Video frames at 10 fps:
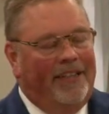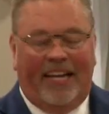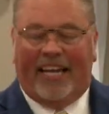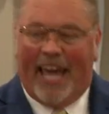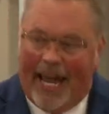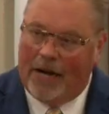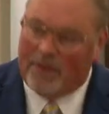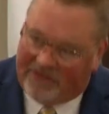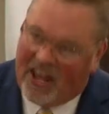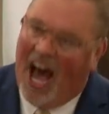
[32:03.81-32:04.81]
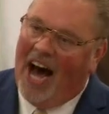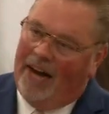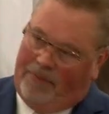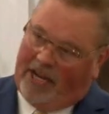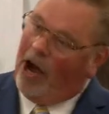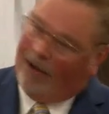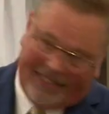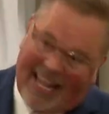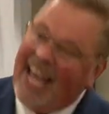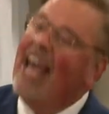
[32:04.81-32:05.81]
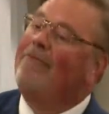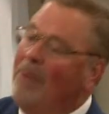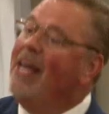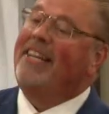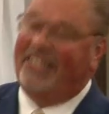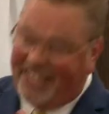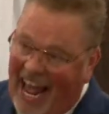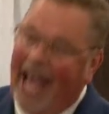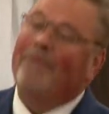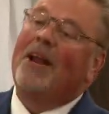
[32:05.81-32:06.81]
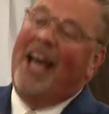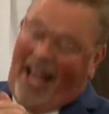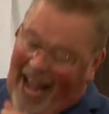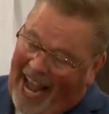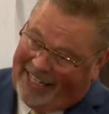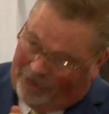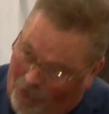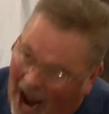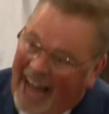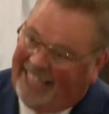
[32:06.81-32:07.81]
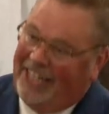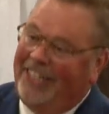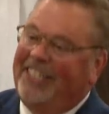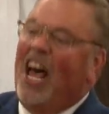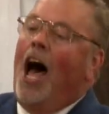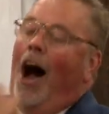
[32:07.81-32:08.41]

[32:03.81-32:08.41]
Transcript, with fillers: the kingdom of God because they have been stamped as righteous